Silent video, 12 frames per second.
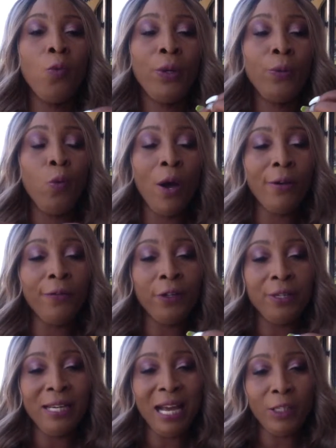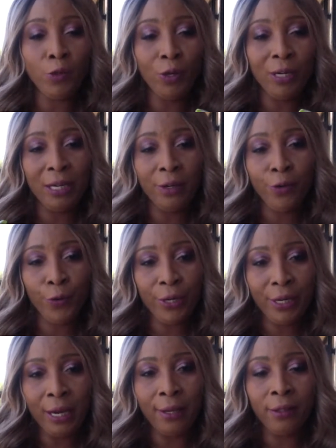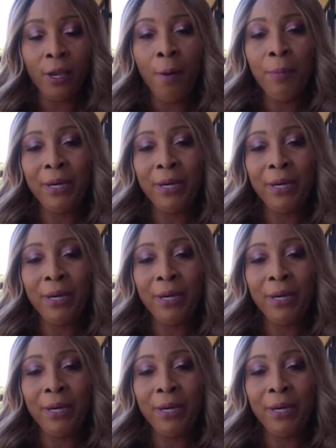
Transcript: with wonderful natural ingredients,